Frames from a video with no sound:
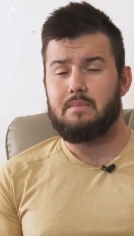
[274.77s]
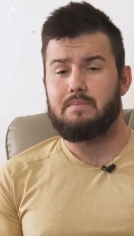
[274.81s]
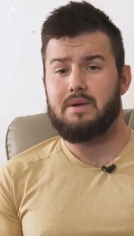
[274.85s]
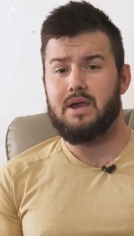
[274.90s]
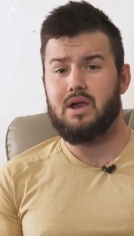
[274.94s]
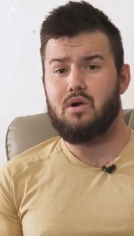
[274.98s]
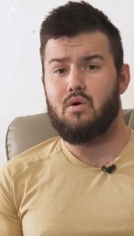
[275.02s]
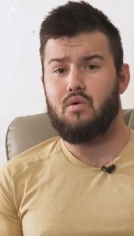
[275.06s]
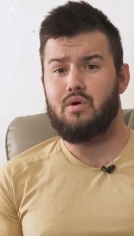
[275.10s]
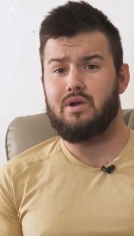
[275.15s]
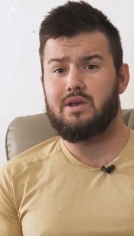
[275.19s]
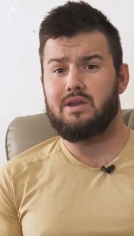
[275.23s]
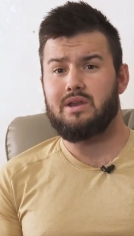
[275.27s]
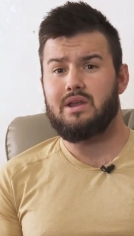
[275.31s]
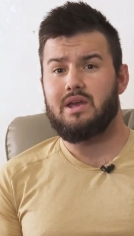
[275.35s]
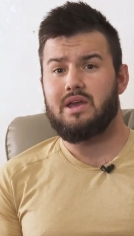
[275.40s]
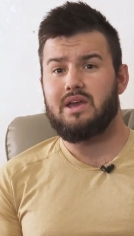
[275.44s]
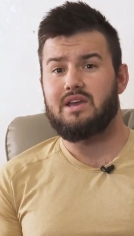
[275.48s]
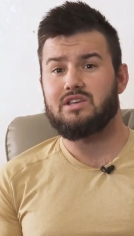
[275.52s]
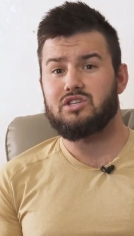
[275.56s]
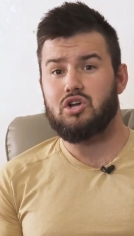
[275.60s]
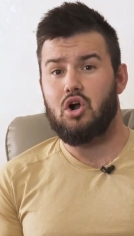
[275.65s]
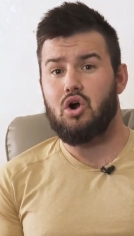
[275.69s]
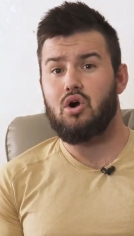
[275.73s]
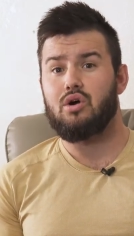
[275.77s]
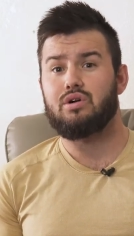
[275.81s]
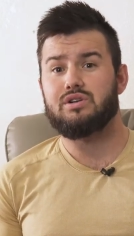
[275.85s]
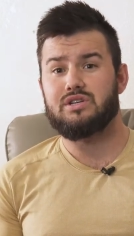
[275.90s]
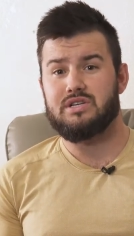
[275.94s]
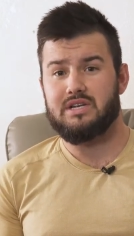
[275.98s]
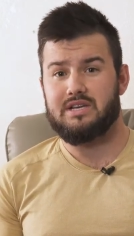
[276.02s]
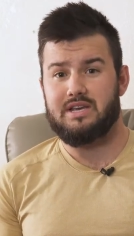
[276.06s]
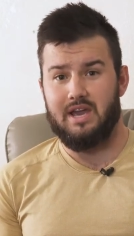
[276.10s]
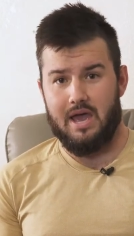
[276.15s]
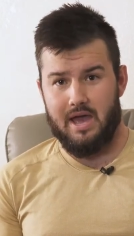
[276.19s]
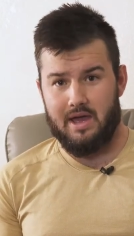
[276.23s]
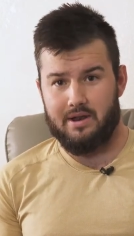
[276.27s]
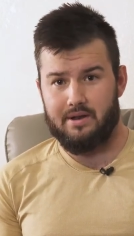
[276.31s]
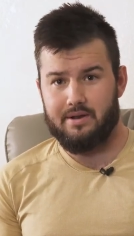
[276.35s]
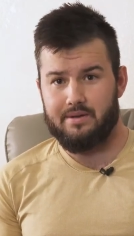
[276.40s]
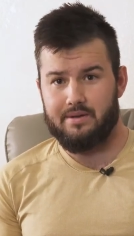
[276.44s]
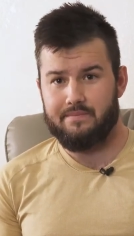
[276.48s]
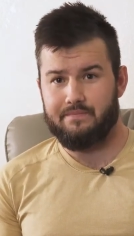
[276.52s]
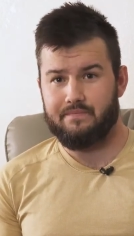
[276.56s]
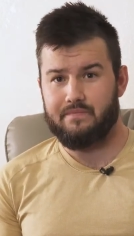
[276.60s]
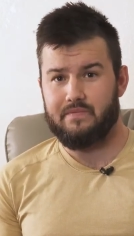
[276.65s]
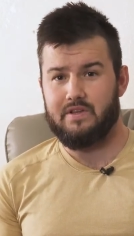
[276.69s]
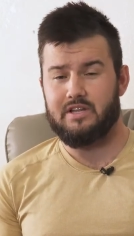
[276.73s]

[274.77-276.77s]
Bitcoin is hard to get.